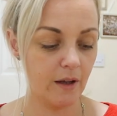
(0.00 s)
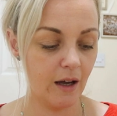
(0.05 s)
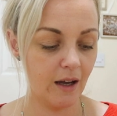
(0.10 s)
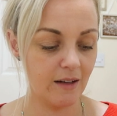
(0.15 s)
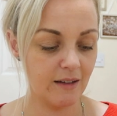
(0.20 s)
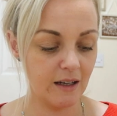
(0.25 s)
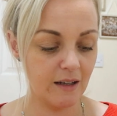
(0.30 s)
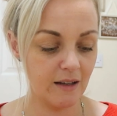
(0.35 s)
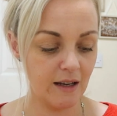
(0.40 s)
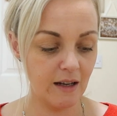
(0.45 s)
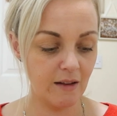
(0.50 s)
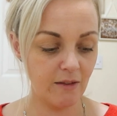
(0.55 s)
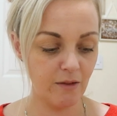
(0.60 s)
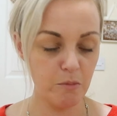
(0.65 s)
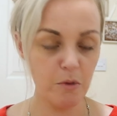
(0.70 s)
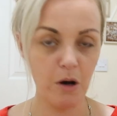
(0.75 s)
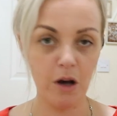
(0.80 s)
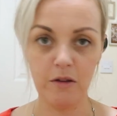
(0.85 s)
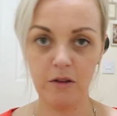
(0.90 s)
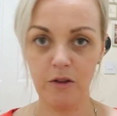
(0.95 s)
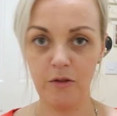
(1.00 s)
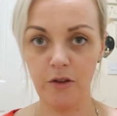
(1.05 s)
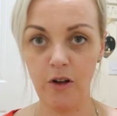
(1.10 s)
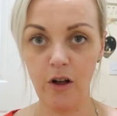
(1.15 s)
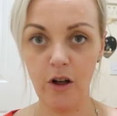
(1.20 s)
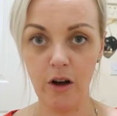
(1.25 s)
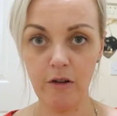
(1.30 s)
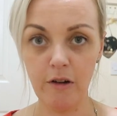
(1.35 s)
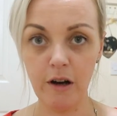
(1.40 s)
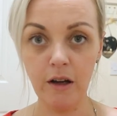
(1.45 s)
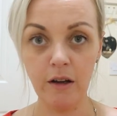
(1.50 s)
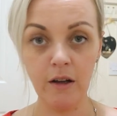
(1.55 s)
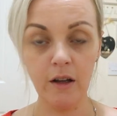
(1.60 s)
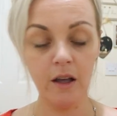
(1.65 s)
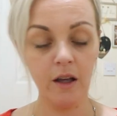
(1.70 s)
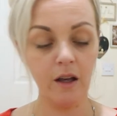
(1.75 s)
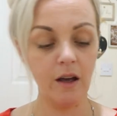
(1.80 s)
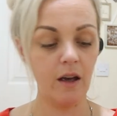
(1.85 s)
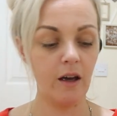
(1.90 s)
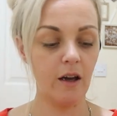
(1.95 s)
I did need some more Zaflora.
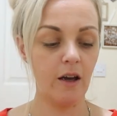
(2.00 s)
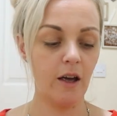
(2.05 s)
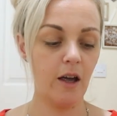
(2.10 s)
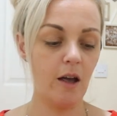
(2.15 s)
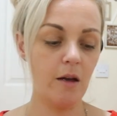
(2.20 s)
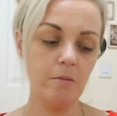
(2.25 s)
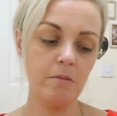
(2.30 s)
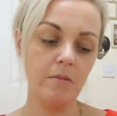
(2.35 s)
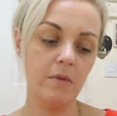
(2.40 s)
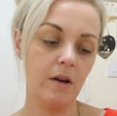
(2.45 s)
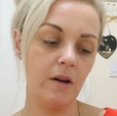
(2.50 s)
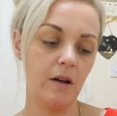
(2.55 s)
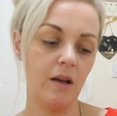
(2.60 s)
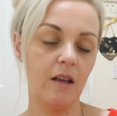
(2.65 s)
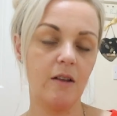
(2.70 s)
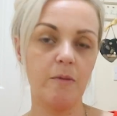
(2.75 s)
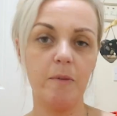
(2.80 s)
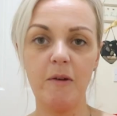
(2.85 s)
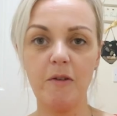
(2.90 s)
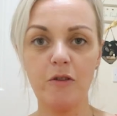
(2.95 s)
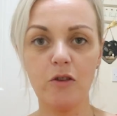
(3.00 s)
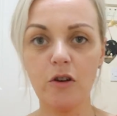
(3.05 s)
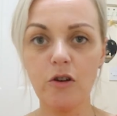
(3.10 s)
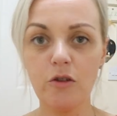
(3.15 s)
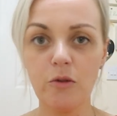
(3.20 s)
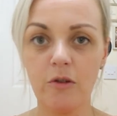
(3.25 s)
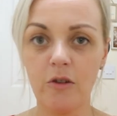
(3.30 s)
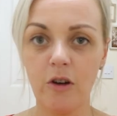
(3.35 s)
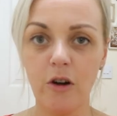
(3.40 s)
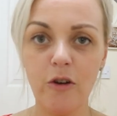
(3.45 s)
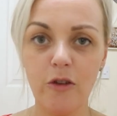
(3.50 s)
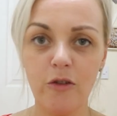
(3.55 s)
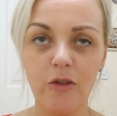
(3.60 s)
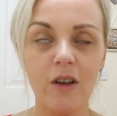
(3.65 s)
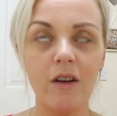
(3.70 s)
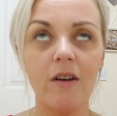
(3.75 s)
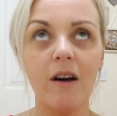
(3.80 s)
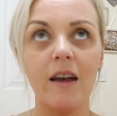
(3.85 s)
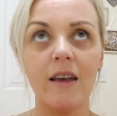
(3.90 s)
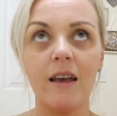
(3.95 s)
It's a bit of a tongue twister. I always
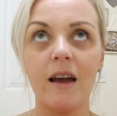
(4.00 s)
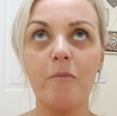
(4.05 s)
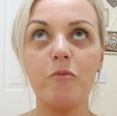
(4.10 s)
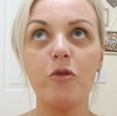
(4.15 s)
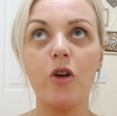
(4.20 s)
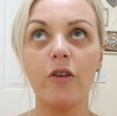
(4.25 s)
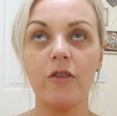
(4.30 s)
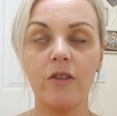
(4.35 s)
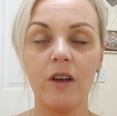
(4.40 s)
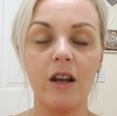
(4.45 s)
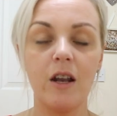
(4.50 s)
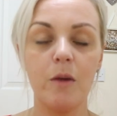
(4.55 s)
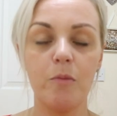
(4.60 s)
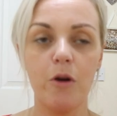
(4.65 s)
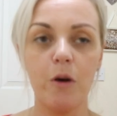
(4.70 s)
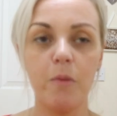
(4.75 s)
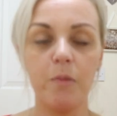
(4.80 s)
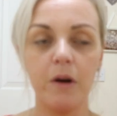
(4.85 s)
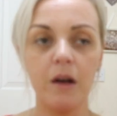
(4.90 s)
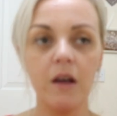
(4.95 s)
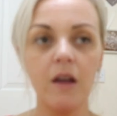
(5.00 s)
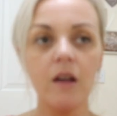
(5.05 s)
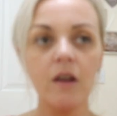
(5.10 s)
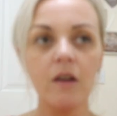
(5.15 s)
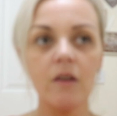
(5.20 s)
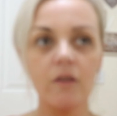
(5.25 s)
feel like I'm not saying it properly.